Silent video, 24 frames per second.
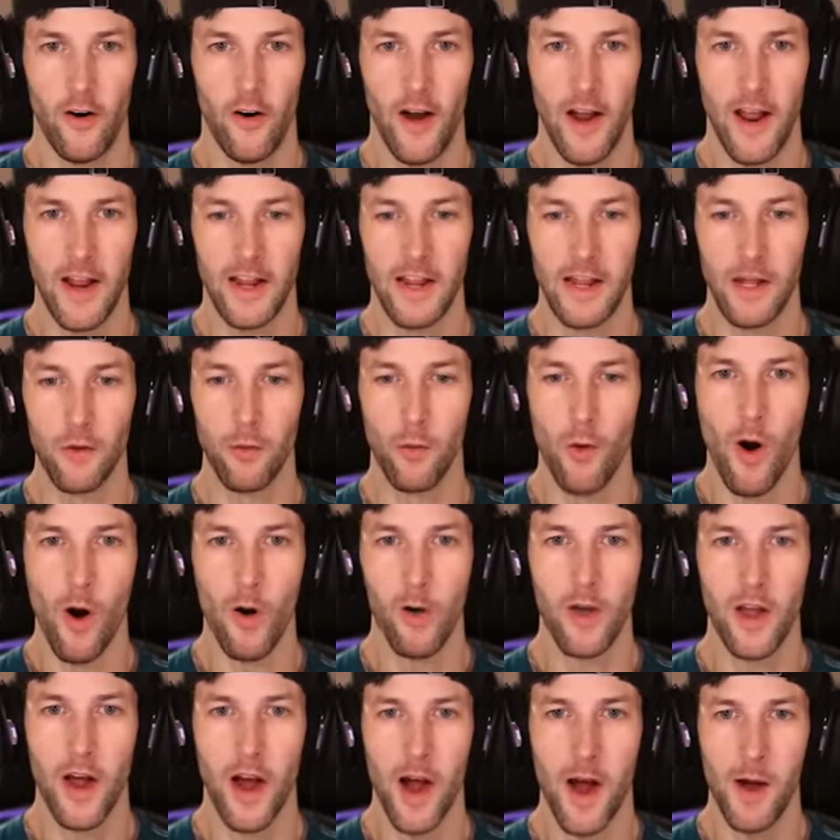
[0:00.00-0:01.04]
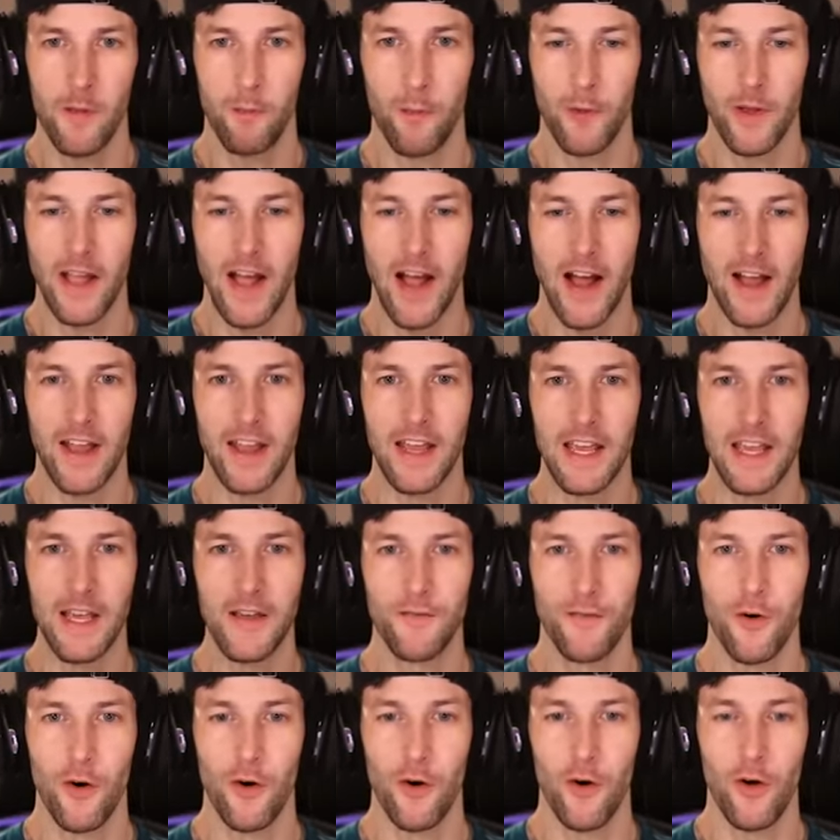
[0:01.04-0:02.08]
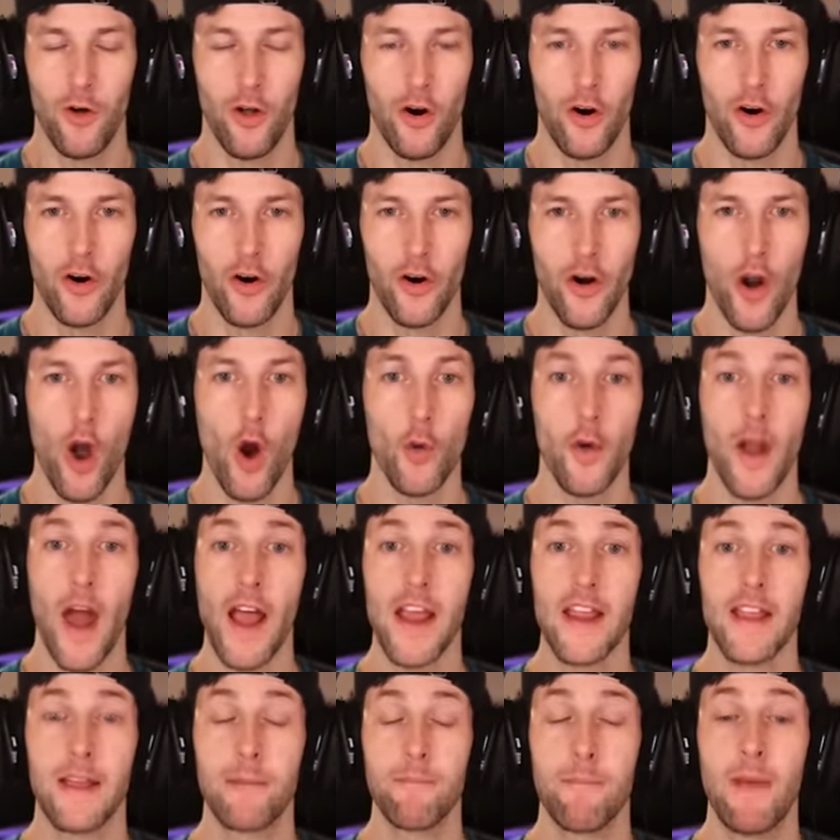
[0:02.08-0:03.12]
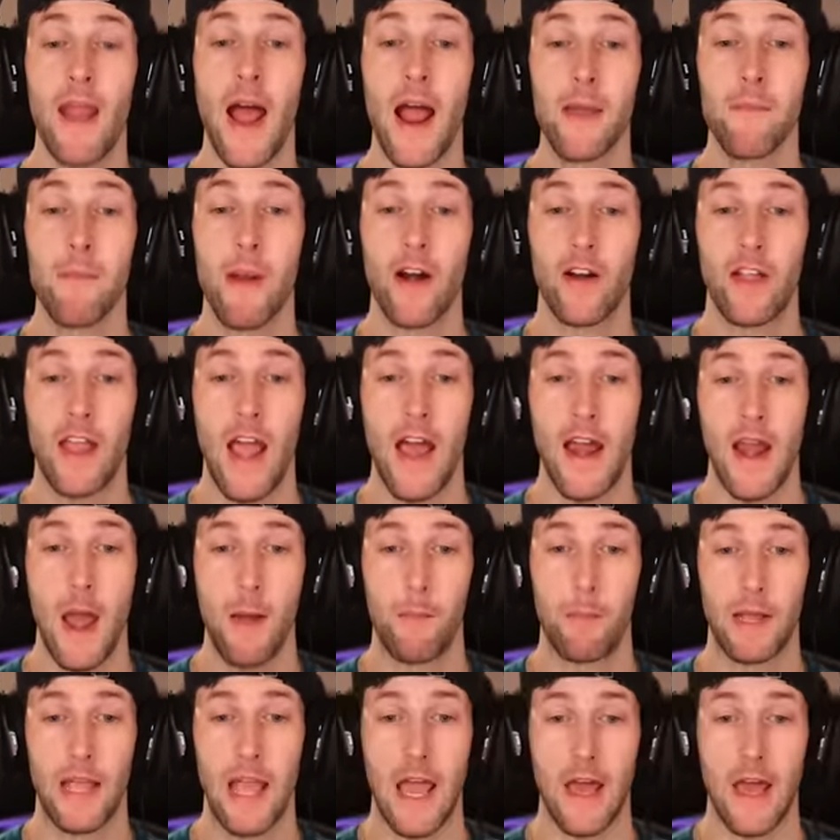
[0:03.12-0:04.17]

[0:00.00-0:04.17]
All right, he woke up. We got evil, or no, night, nightmare catnap